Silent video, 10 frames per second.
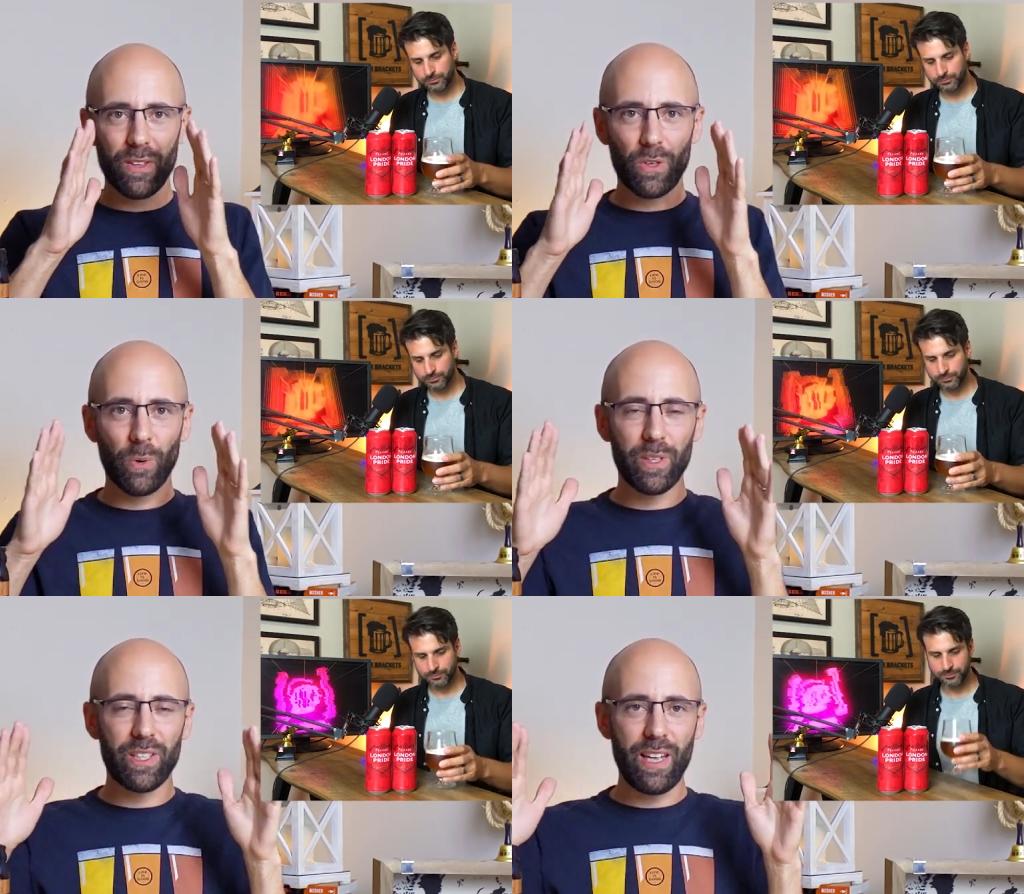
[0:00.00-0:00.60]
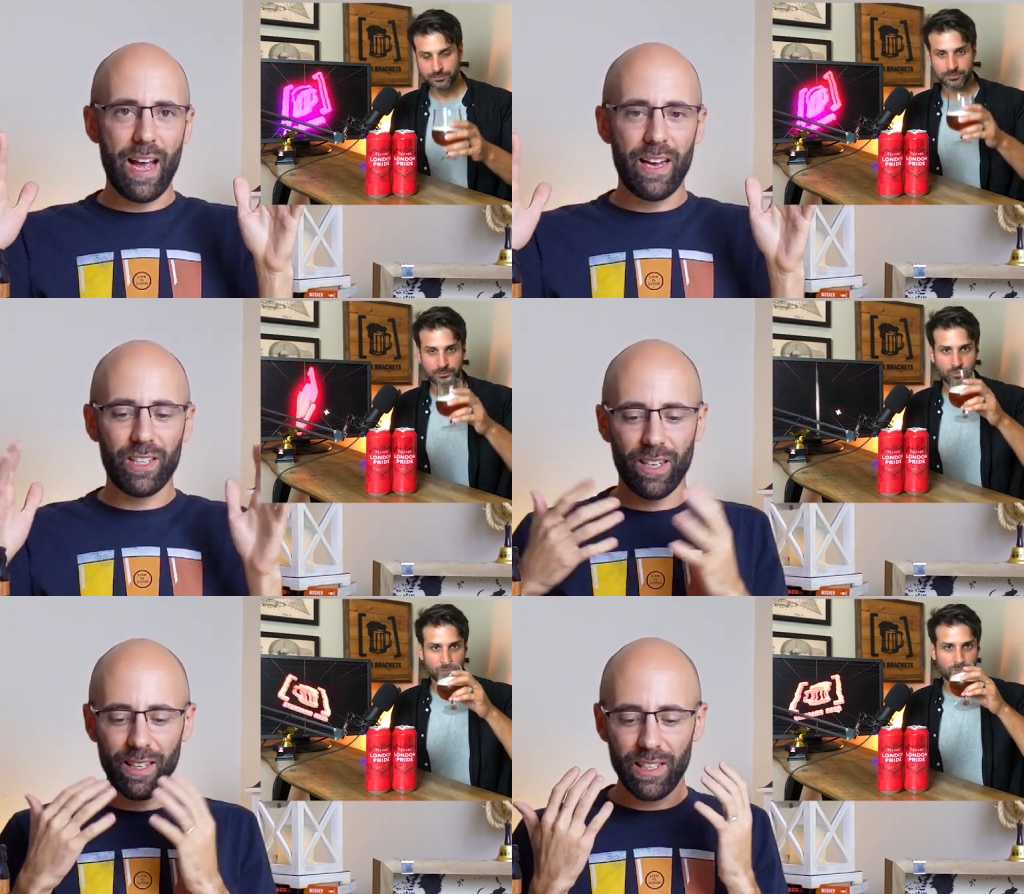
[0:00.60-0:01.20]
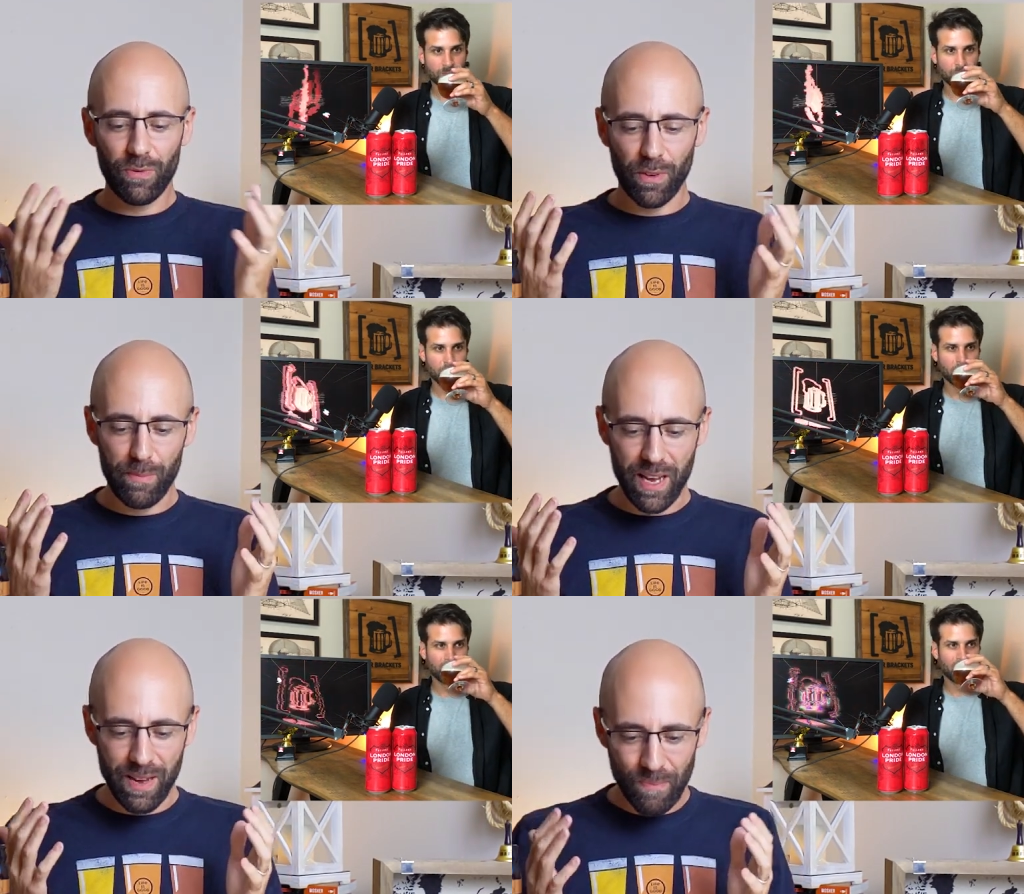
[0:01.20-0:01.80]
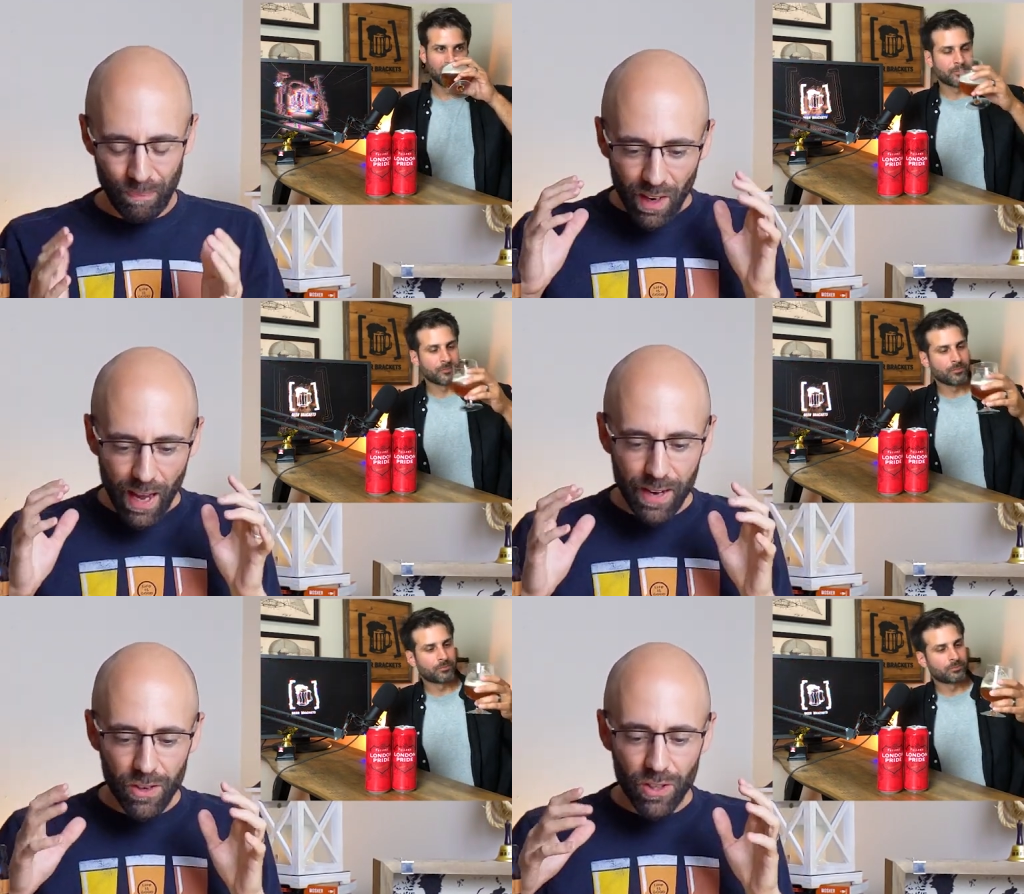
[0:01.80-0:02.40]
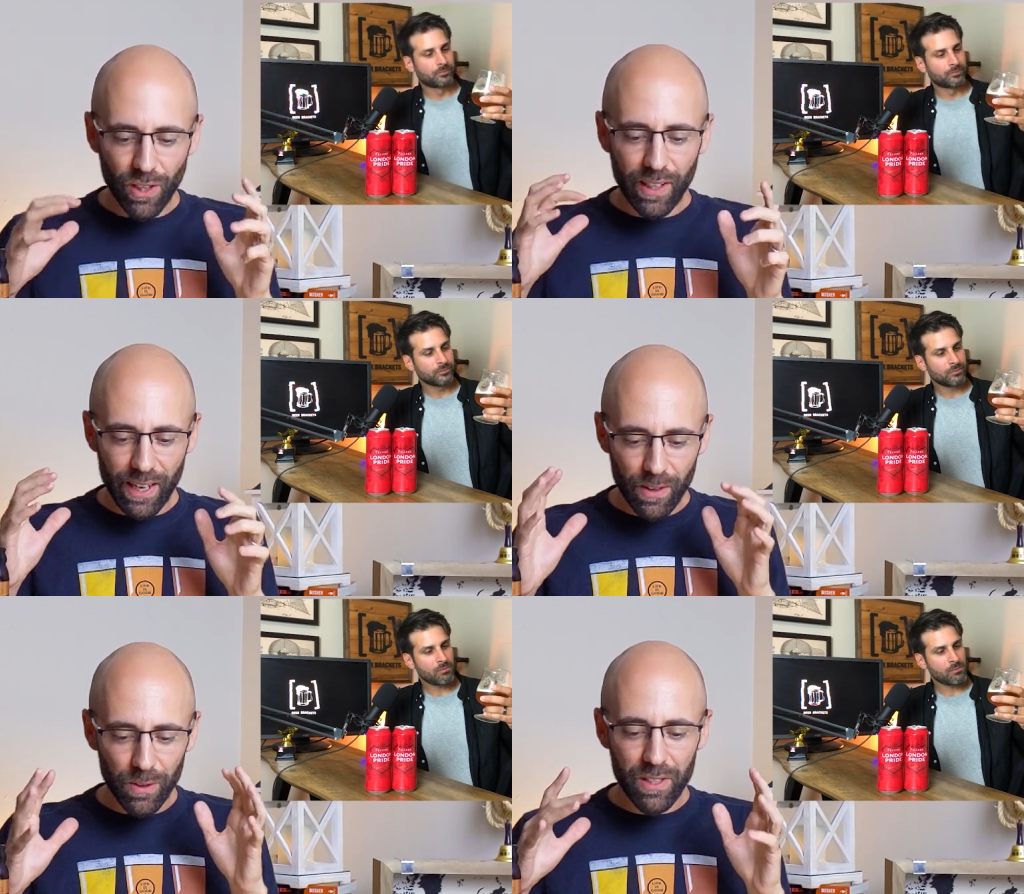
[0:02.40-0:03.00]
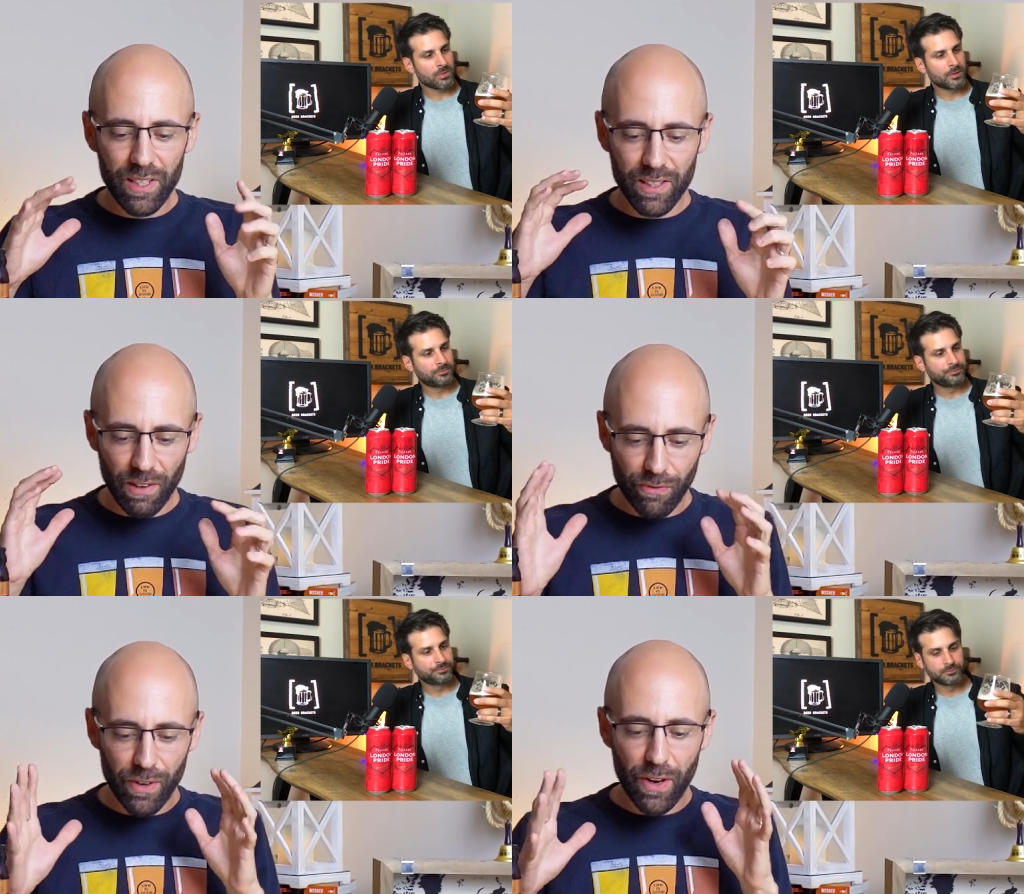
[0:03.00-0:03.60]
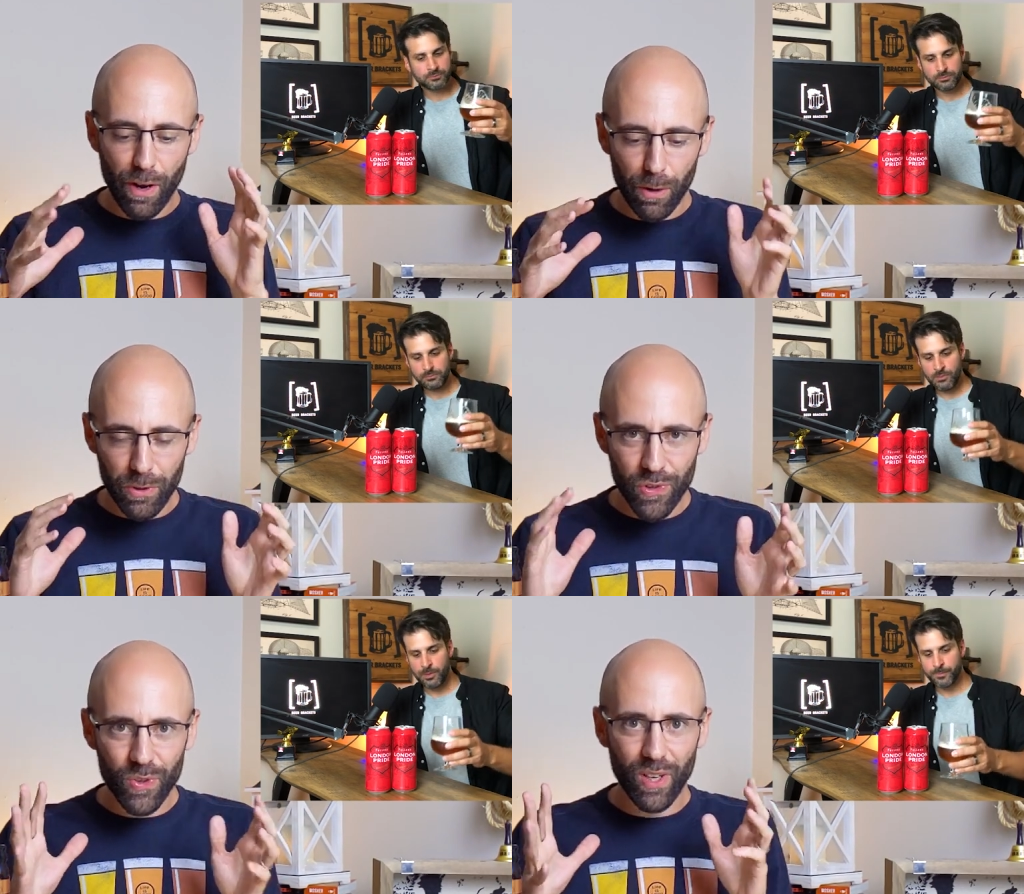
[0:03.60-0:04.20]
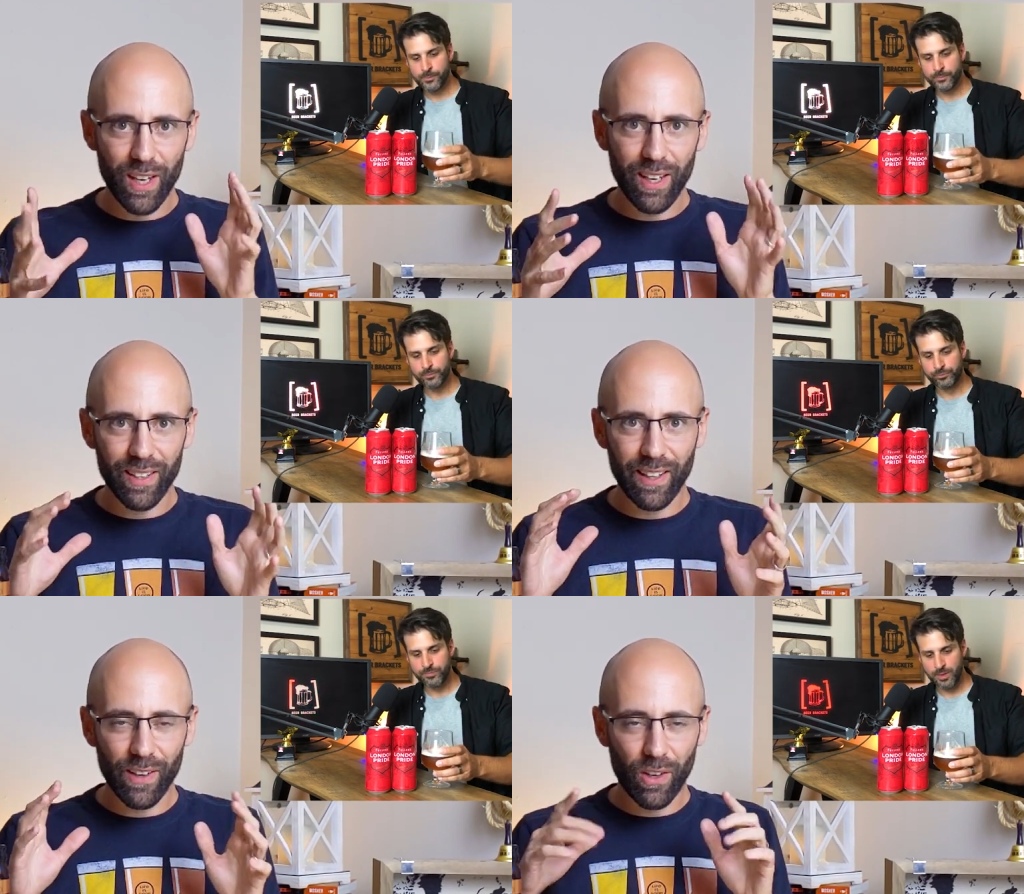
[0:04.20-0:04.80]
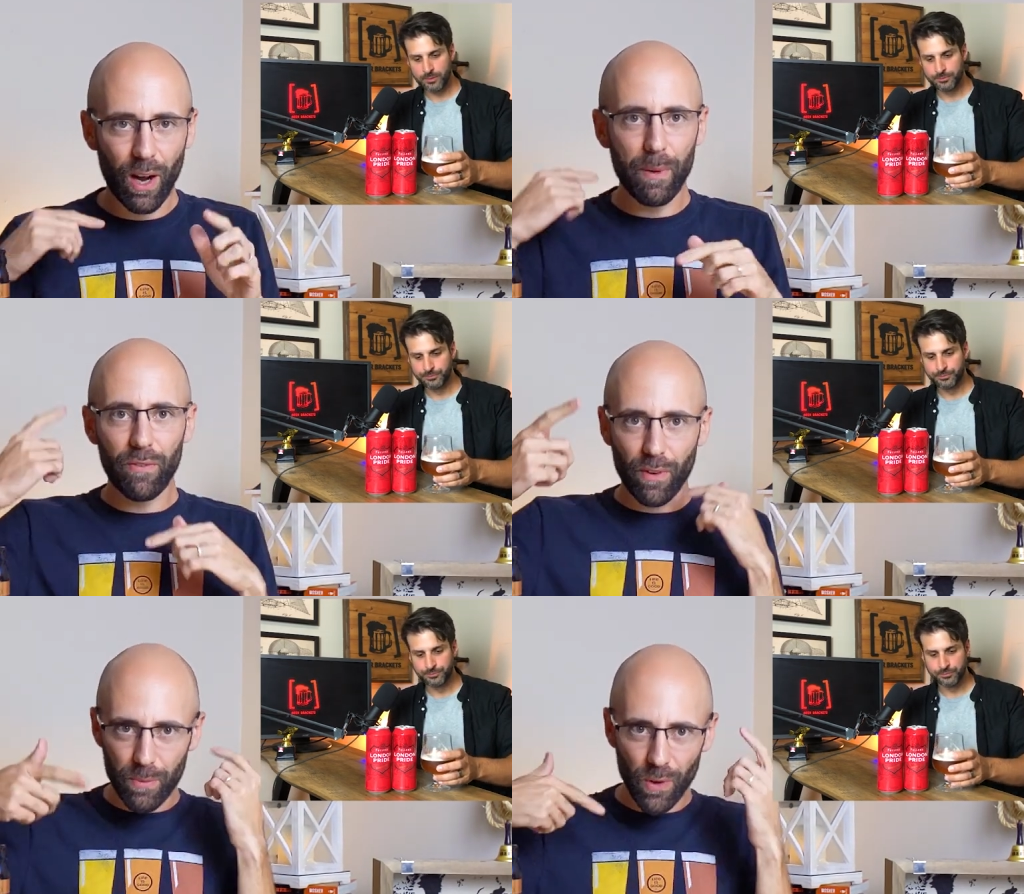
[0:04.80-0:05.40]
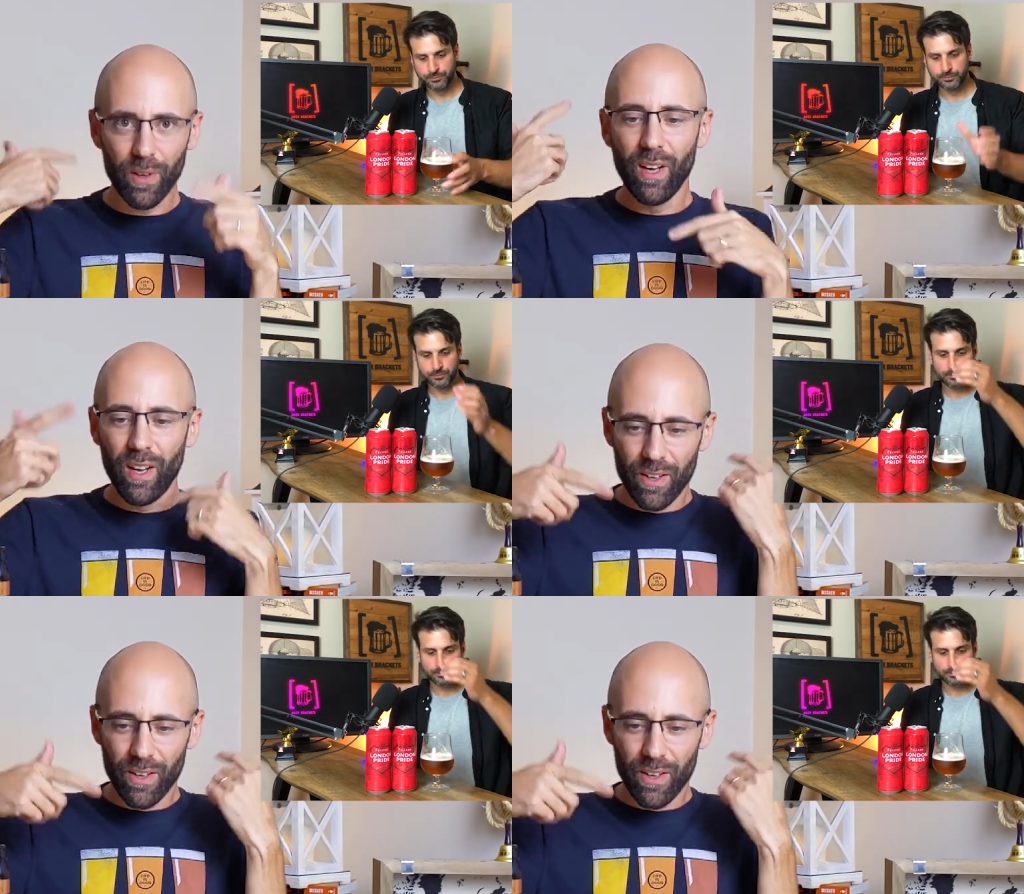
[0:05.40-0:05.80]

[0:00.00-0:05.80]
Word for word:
Speaker 1: towards the edge, at least for me and you start getting all these different notes uh, that are coming from your,